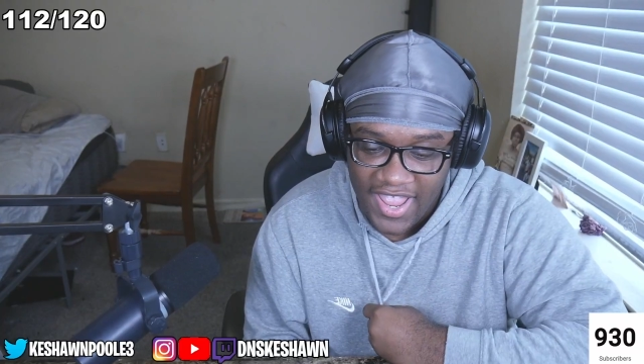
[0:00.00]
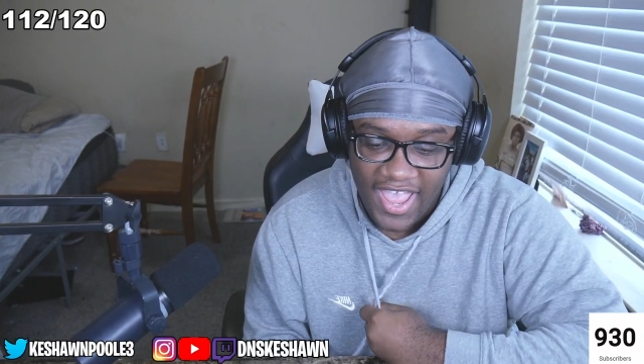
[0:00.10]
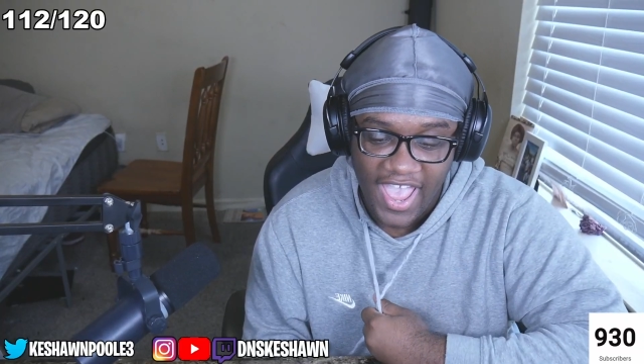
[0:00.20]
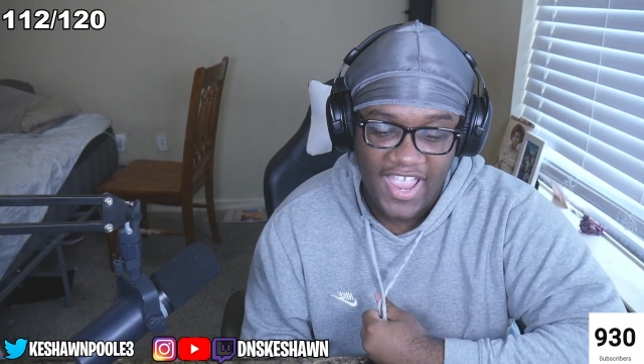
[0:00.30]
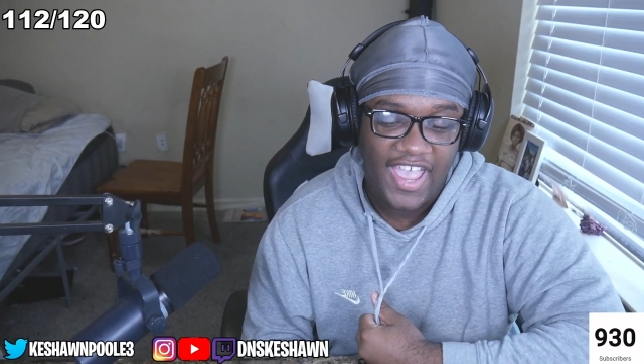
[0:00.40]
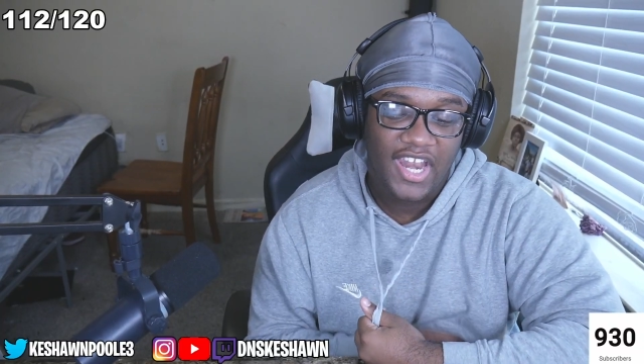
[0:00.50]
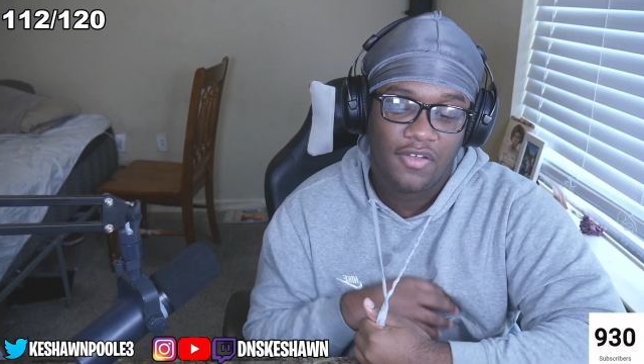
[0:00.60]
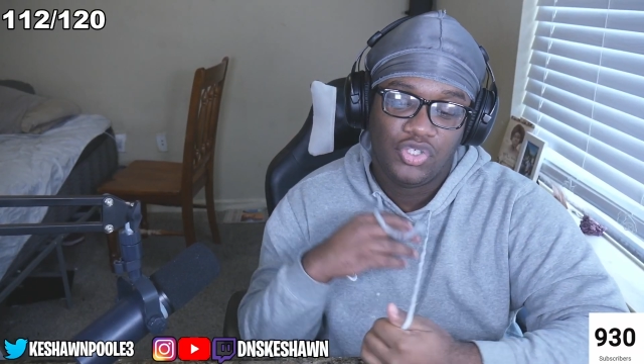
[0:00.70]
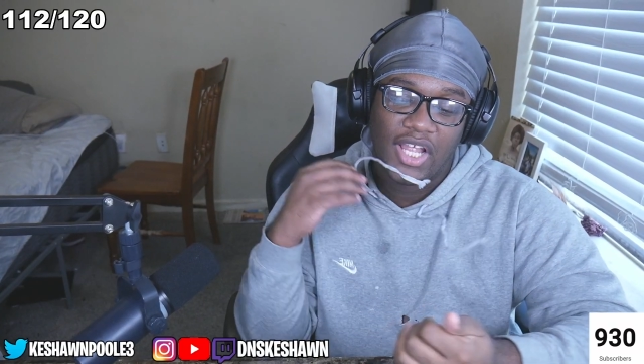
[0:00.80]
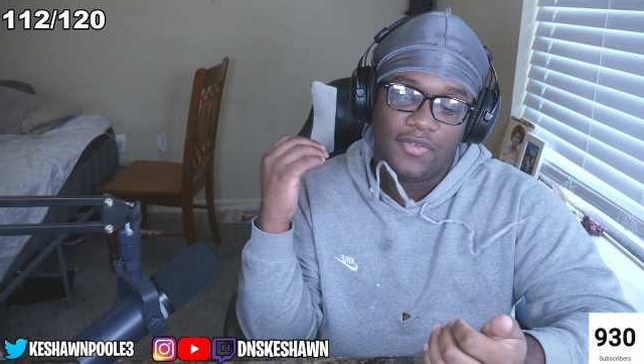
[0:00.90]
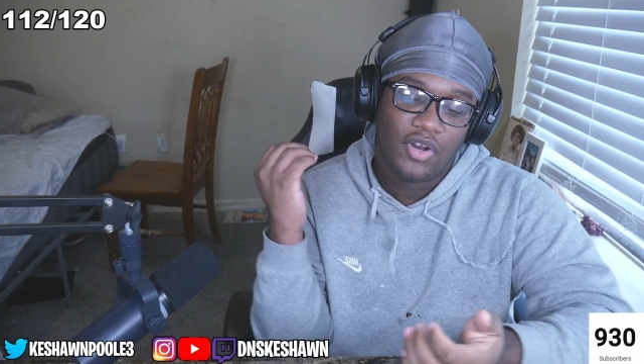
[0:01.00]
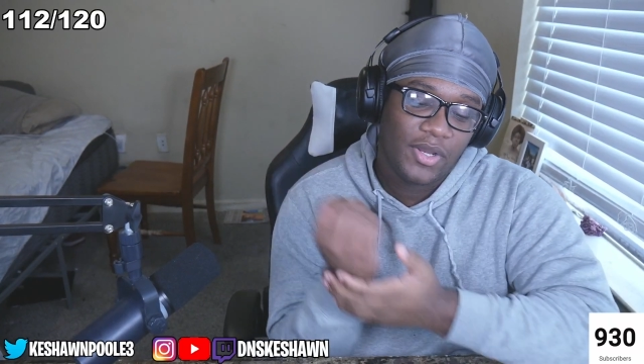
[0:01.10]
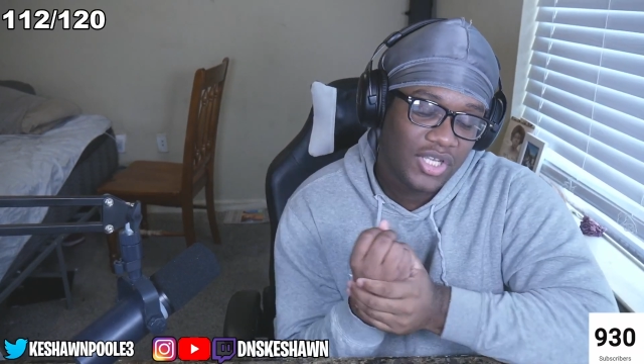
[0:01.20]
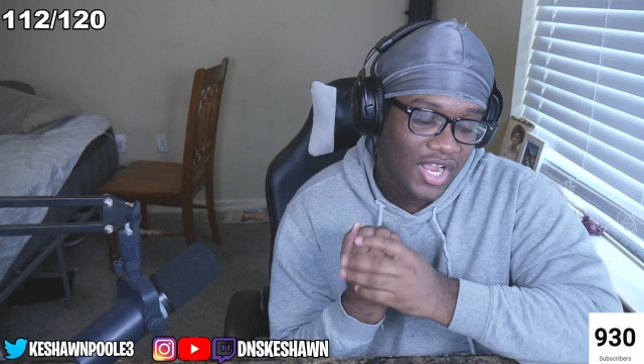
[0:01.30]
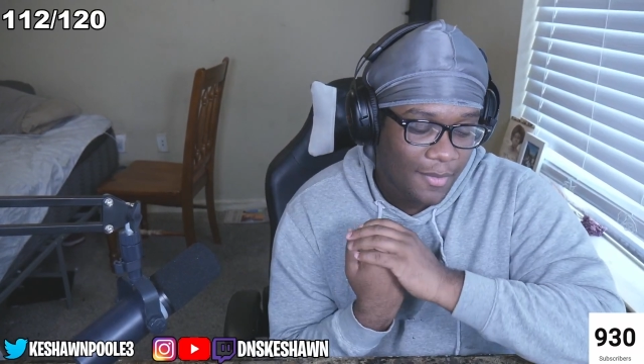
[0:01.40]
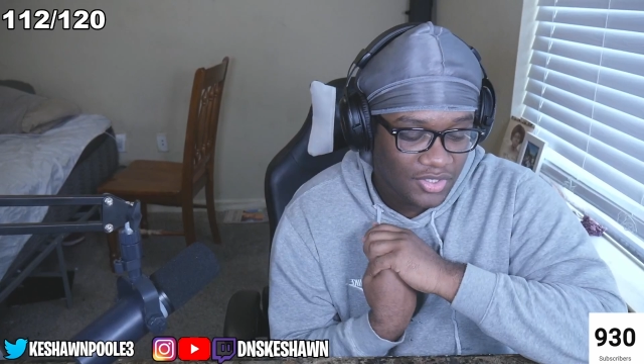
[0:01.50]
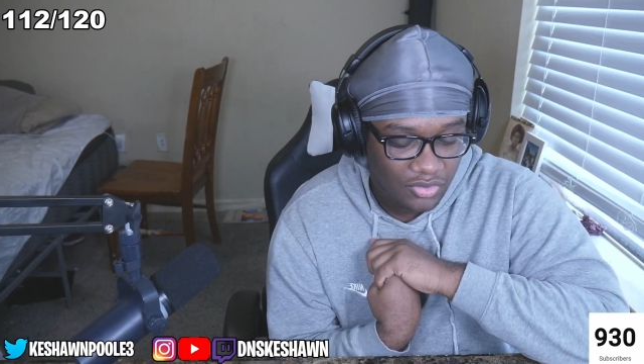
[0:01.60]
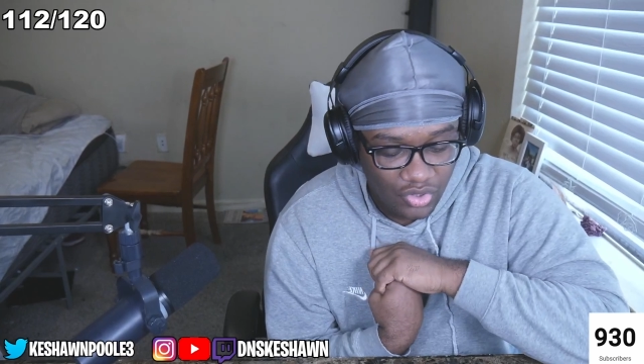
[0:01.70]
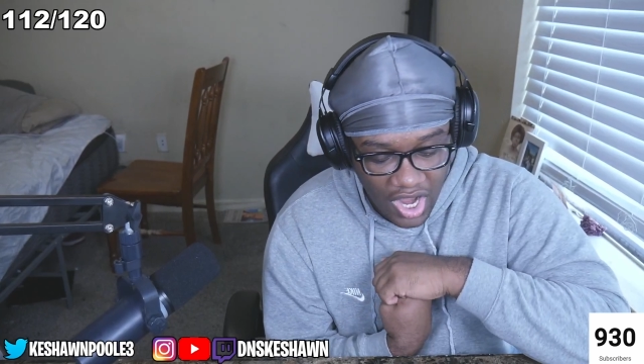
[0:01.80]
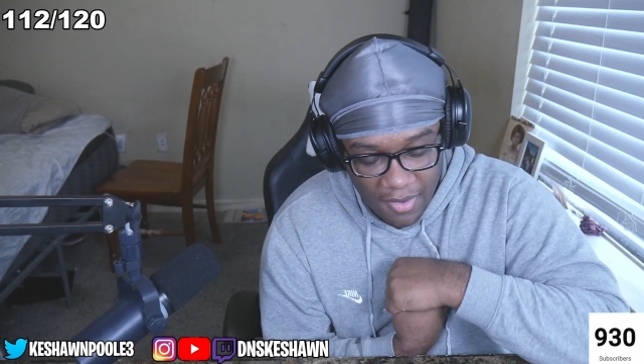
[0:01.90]
Hey, and if you like the video, make sure to like, comment, and
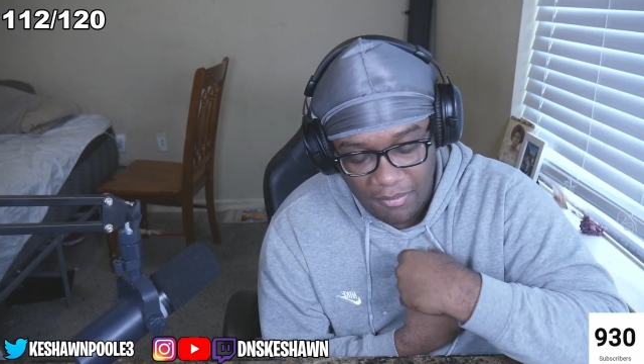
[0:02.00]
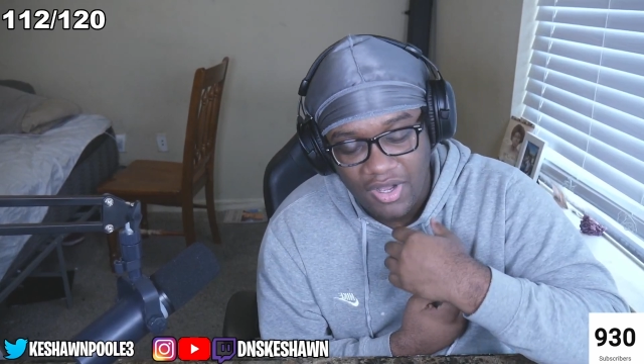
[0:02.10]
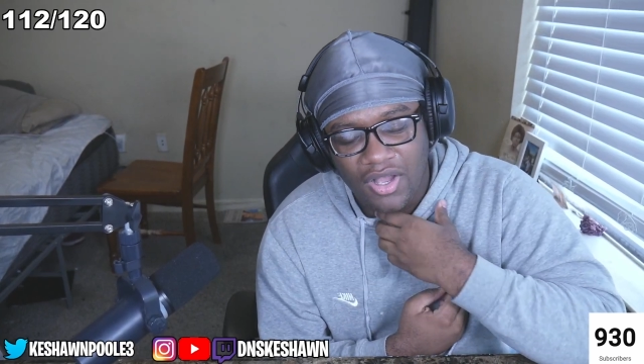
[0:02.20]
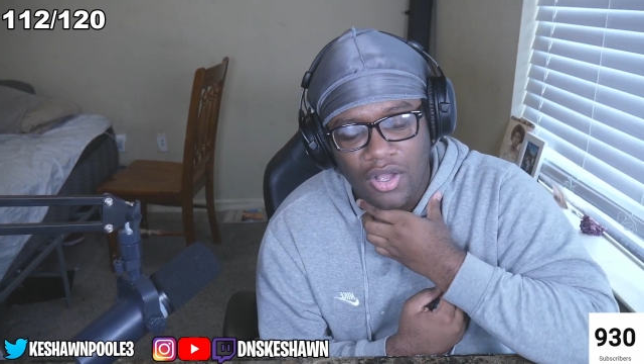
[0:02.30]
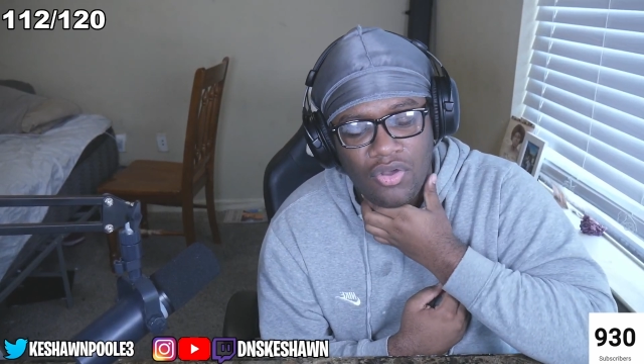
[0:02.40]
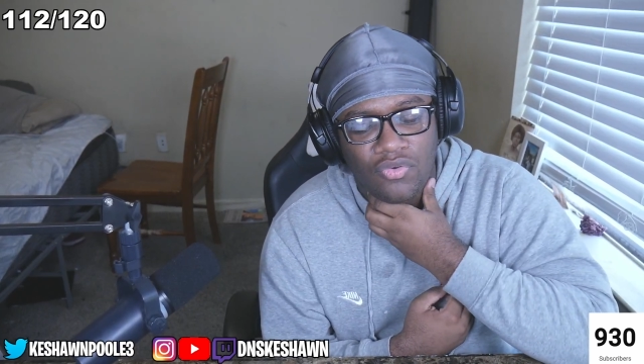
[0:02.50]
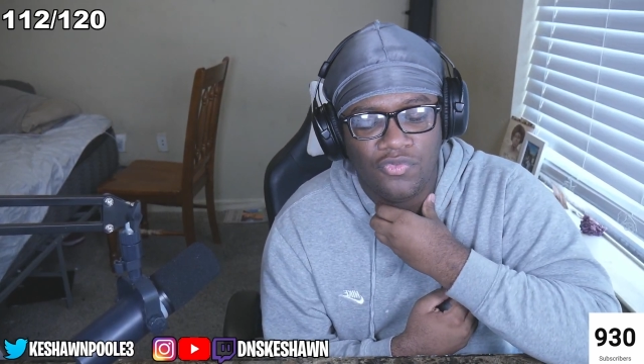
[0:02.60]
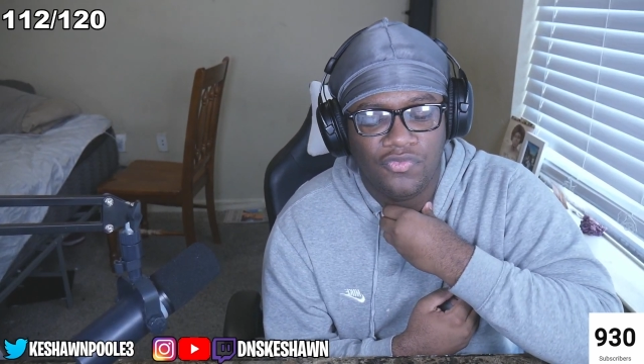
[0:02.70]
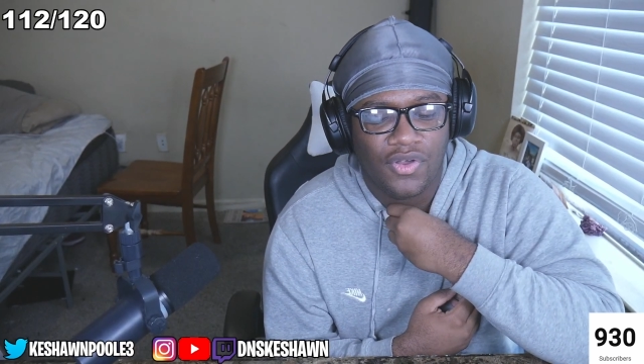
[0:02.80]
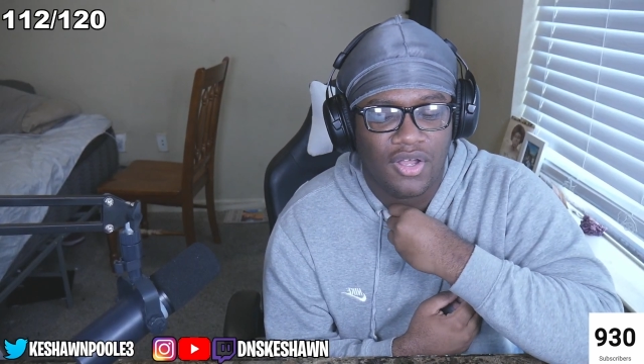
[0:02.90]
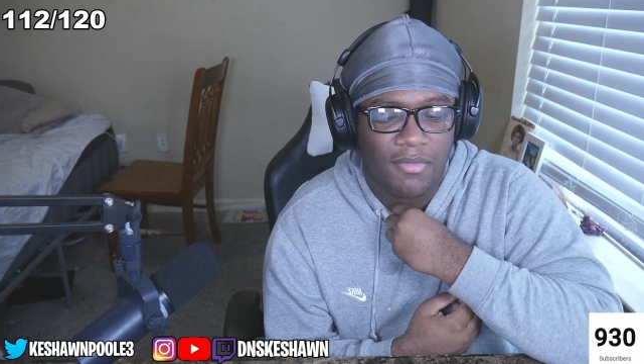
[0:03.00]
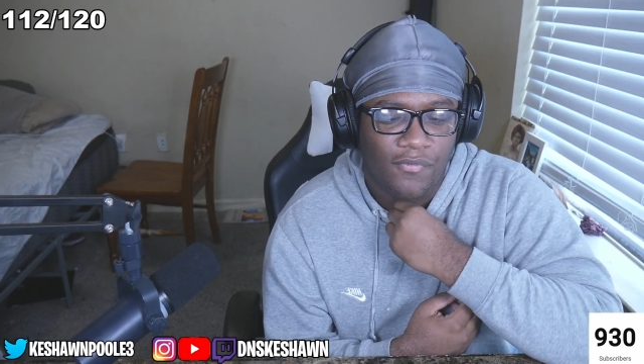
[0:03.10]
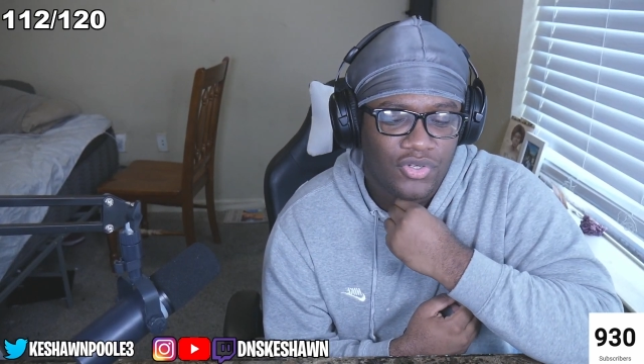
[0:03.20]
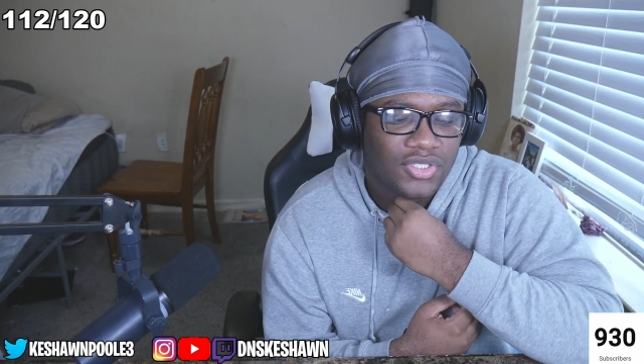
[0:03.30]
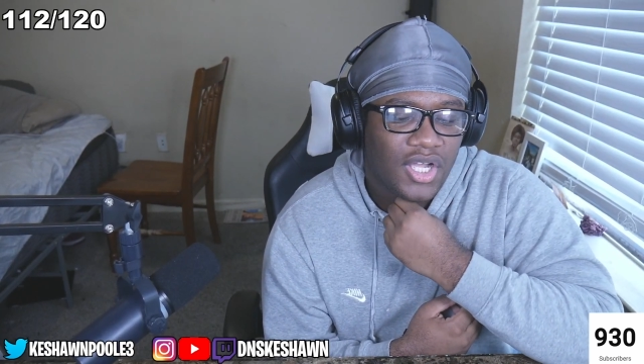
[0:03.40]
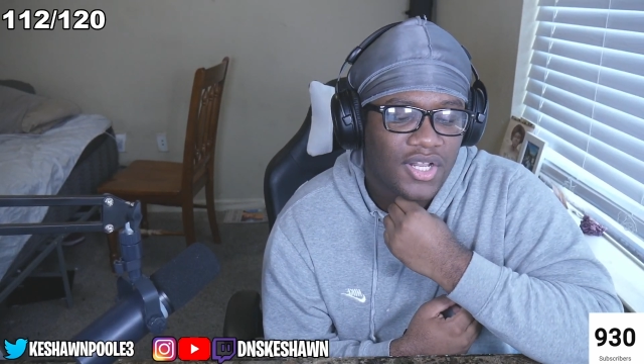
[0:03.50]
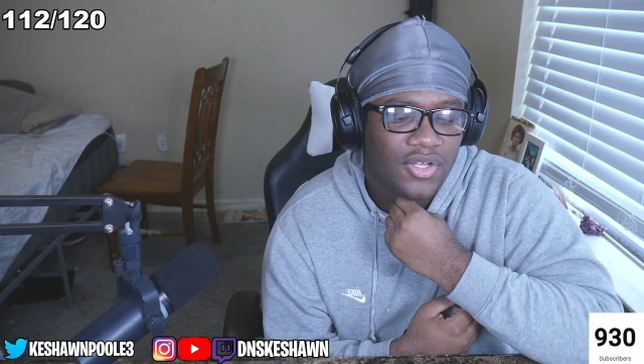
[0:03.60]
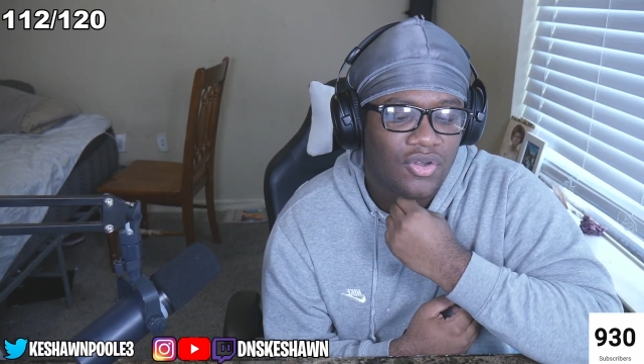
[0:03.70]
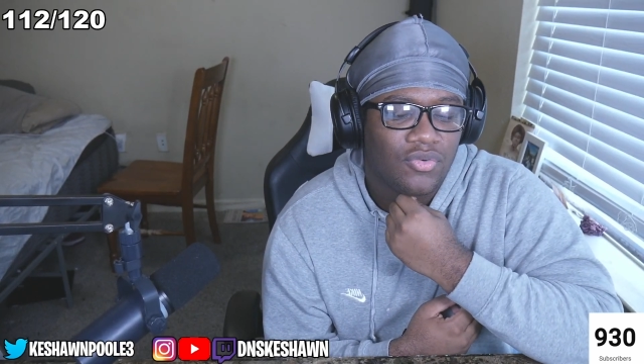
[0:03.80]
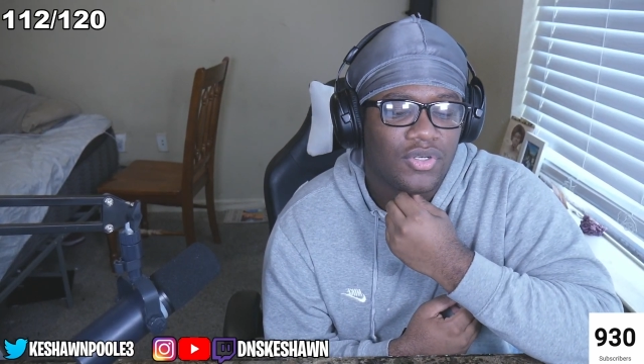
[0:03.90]
subscribe. Oh, my voice is kind of
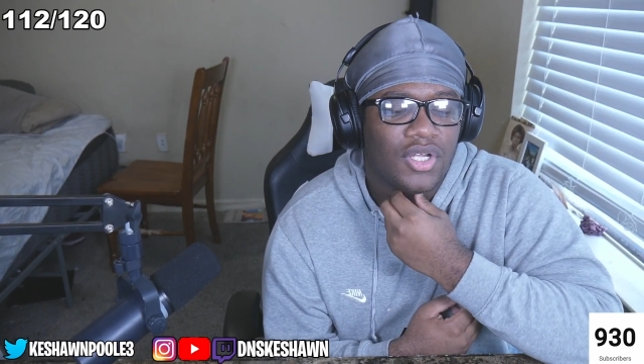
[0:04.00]
gone.